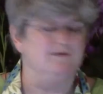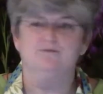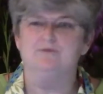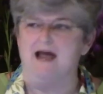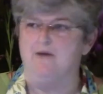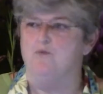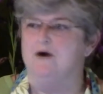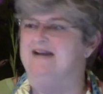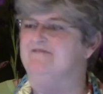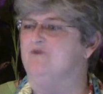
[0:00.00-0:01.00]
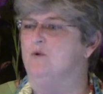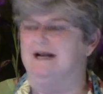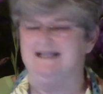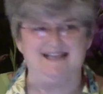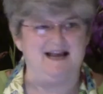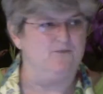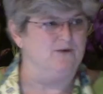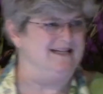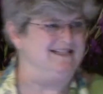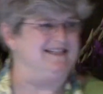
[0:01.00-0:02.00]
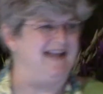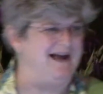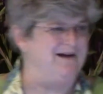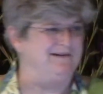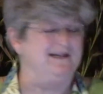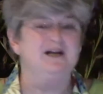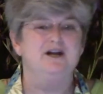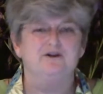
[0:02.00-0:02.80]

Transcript: that one voice, that one sound,